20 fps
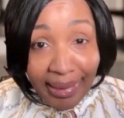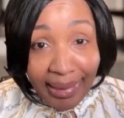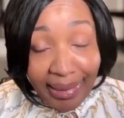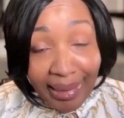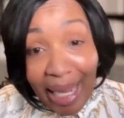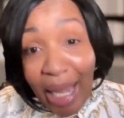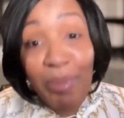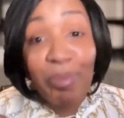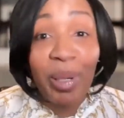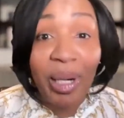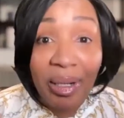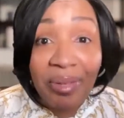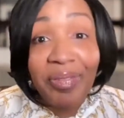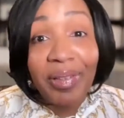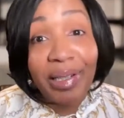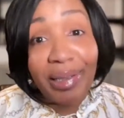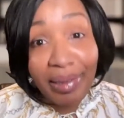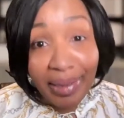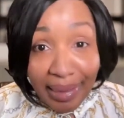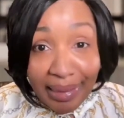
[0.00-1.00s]
that
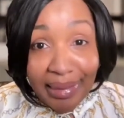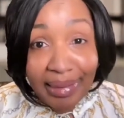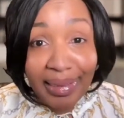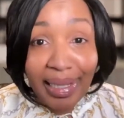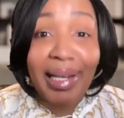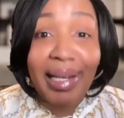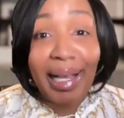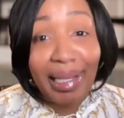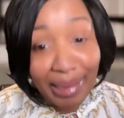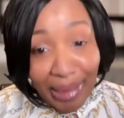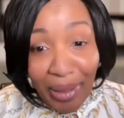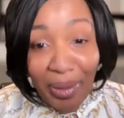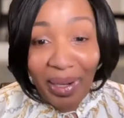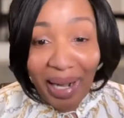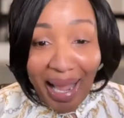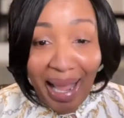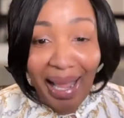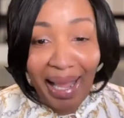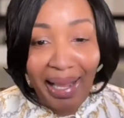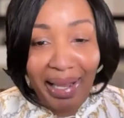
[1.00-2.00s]
perfect list that I thought I
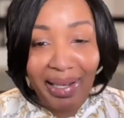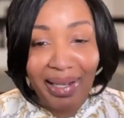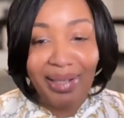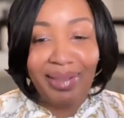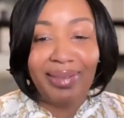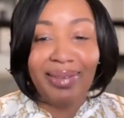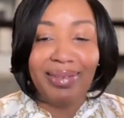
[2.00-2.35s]
had.